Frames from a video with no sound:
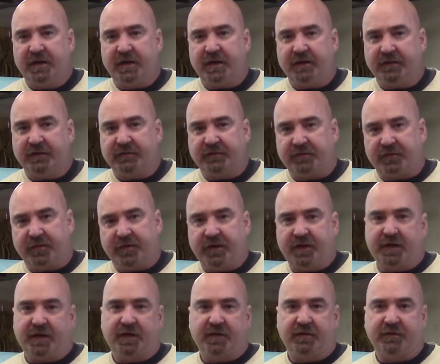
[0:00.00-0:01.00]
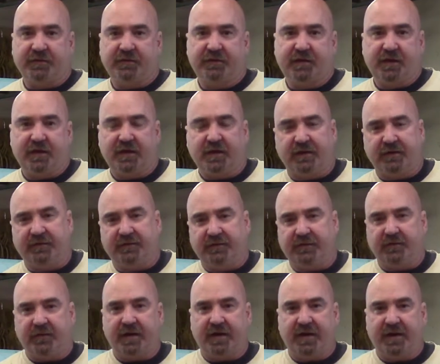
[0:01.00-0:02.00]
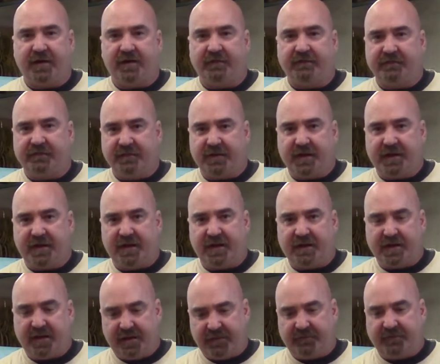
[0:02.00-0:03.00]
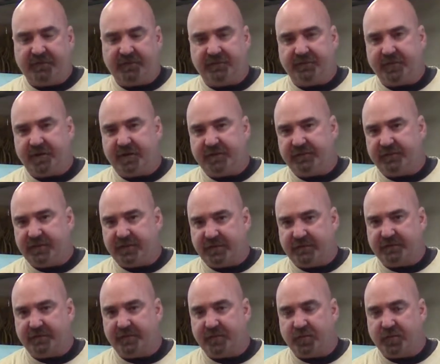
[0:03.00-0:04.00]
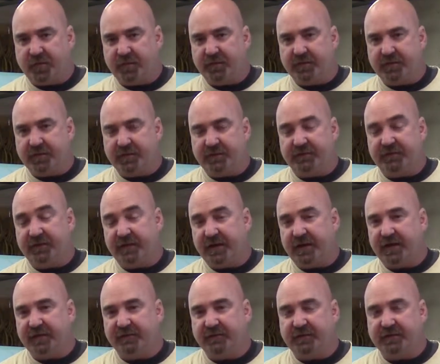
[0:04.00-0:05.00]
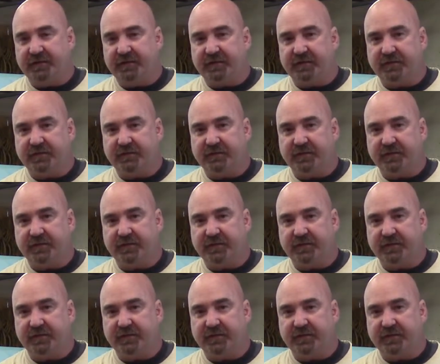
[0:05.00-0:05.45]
is create an inner skin so that we have a cavity space to actually pour the C-cast into.